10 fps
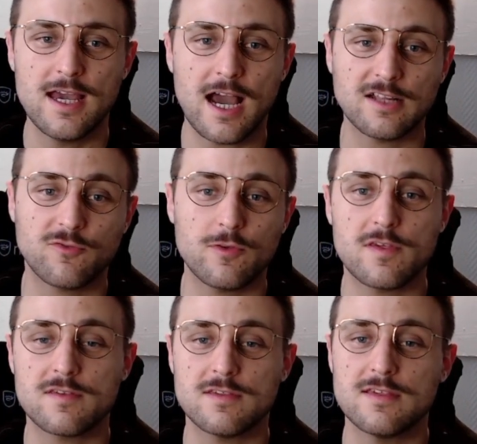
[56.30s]

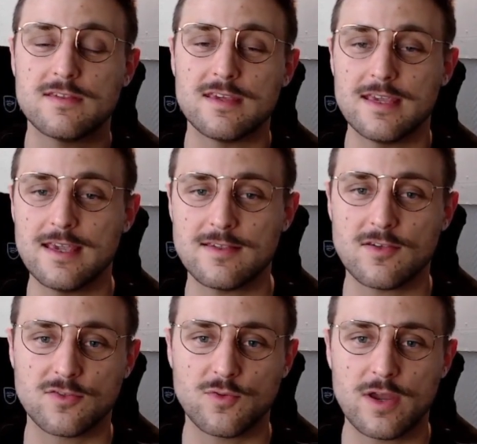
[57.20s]
Ad360 is the
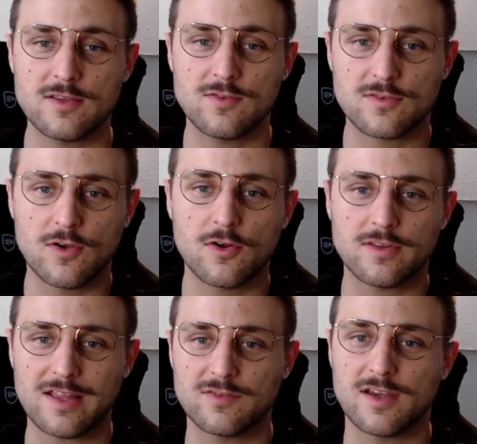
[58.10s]
easiest way to start
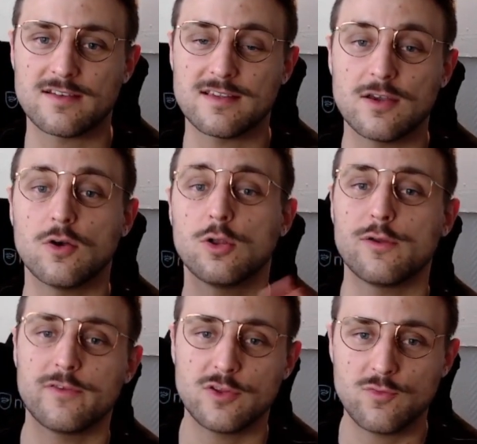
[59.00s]
advertising all
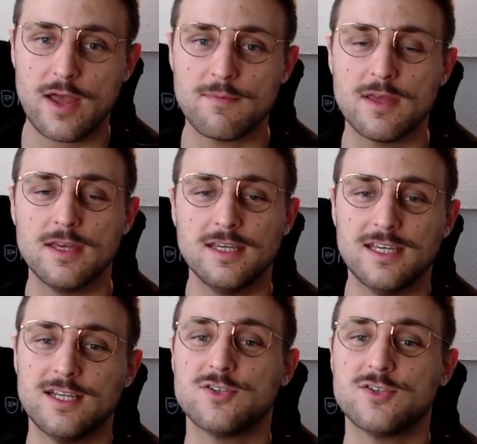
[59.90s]
over the web in